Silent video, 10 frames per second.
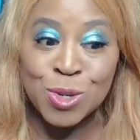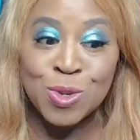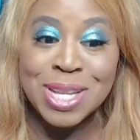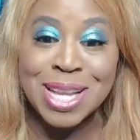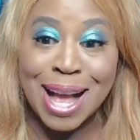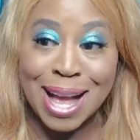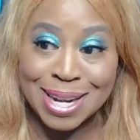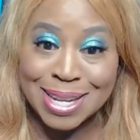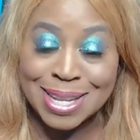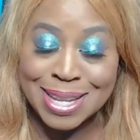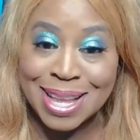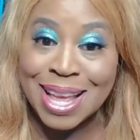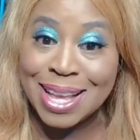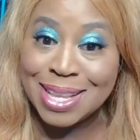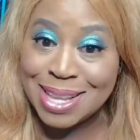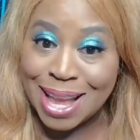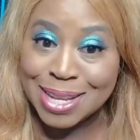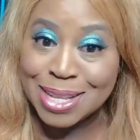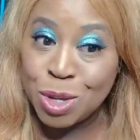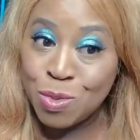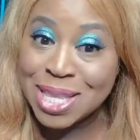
who got exactly